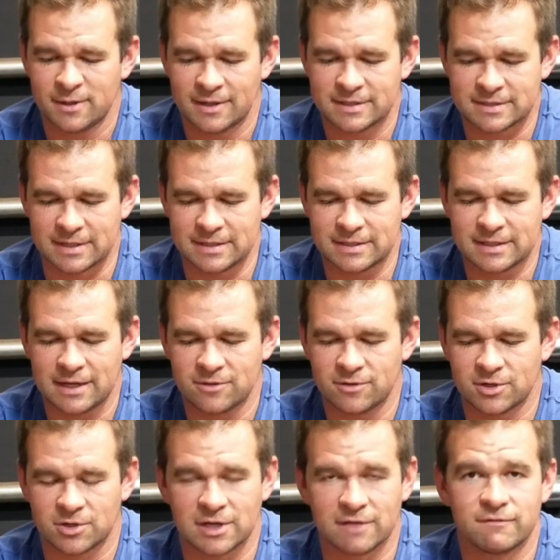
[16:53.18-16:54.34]
It's an indicator that
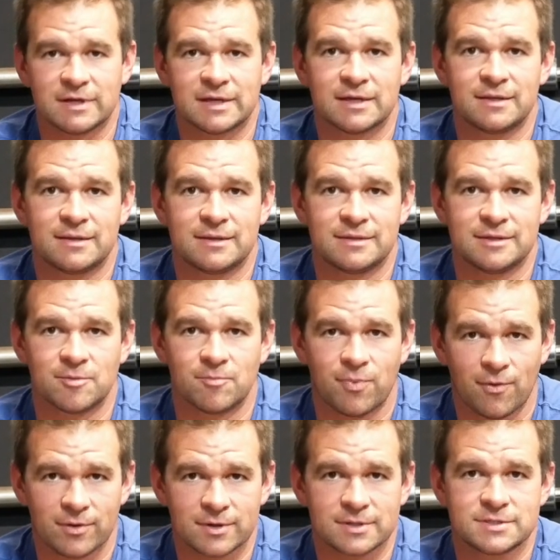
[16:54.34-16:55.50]
you're giving it the
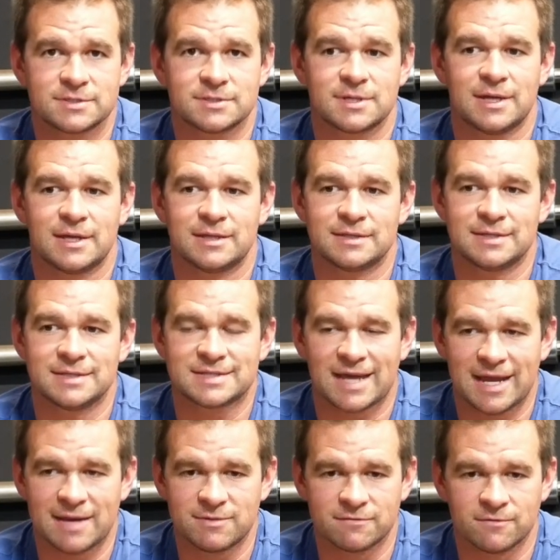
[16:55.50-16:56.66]
importance and the
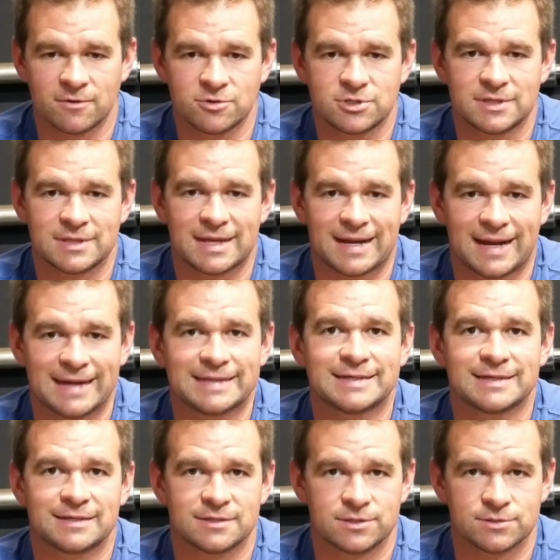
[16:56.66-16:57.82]
time devotion that I
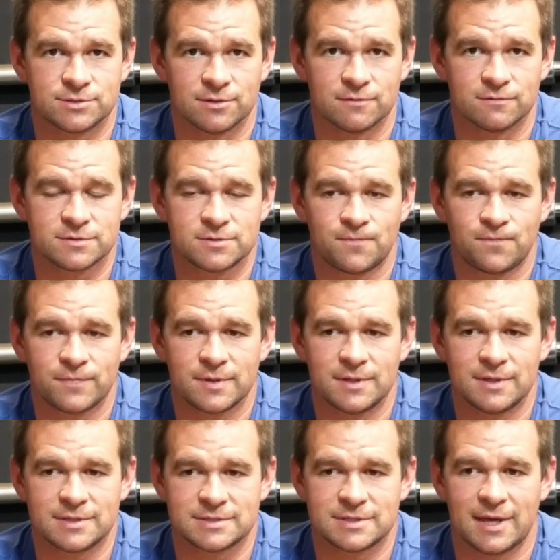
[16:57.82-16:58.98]
think it deserves,
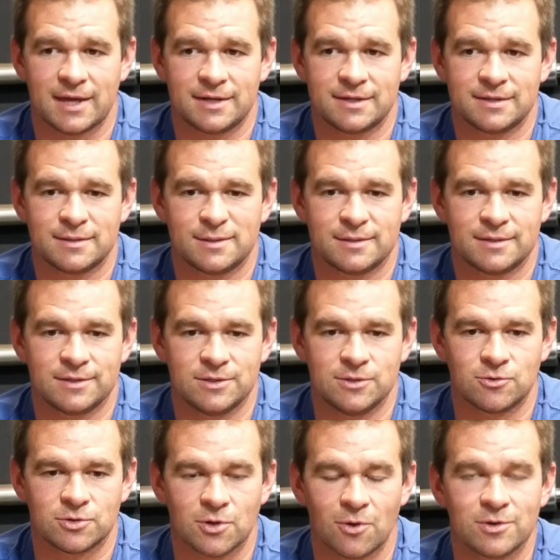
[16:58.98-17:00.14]
is that
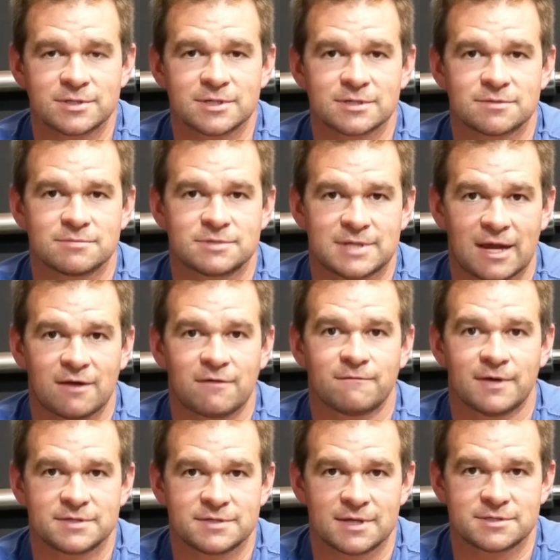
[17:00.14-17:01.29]
you're noticing some
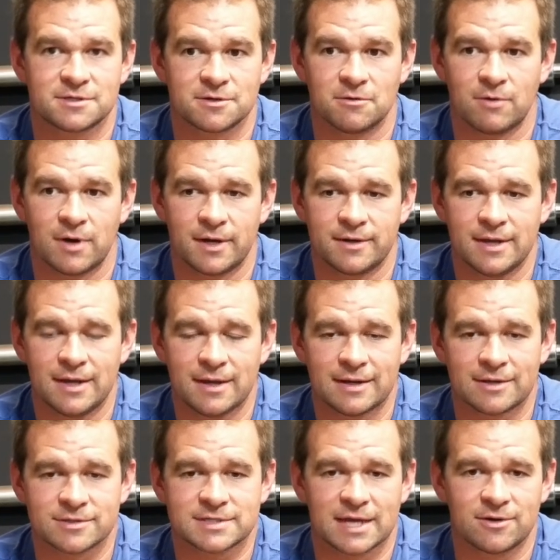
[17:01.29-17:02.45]
sacrifice has to go on.
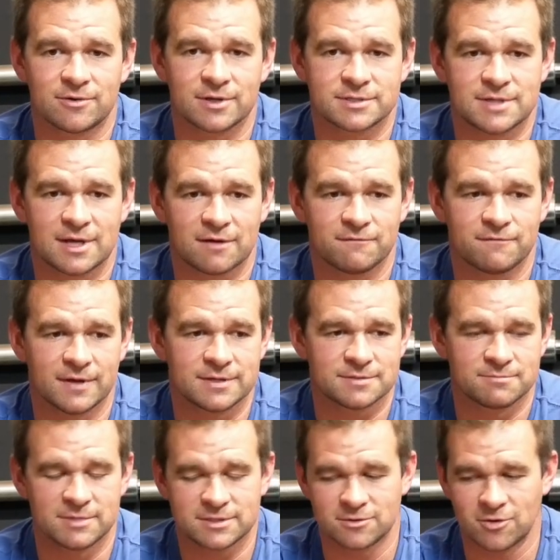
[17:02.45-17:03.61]
Now, side note on sacrifice,
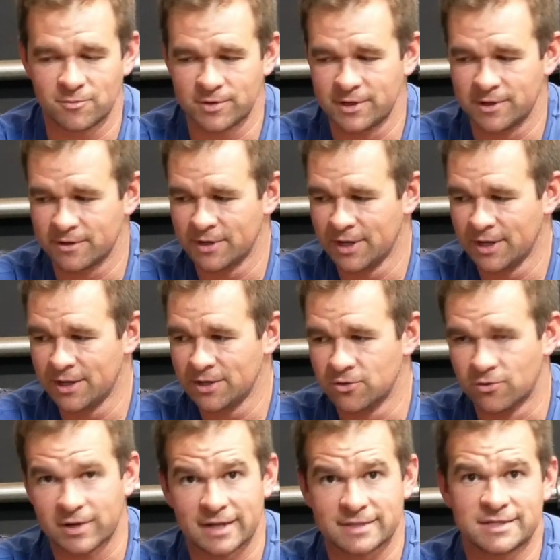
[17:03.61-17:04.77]
misnomer here,
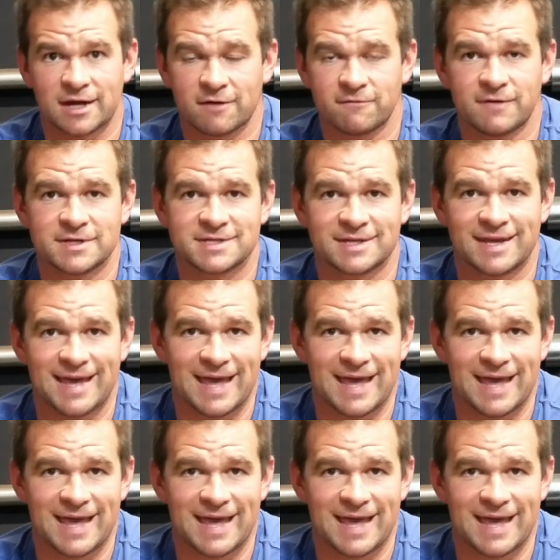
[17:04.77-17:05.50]
you're not sacrificing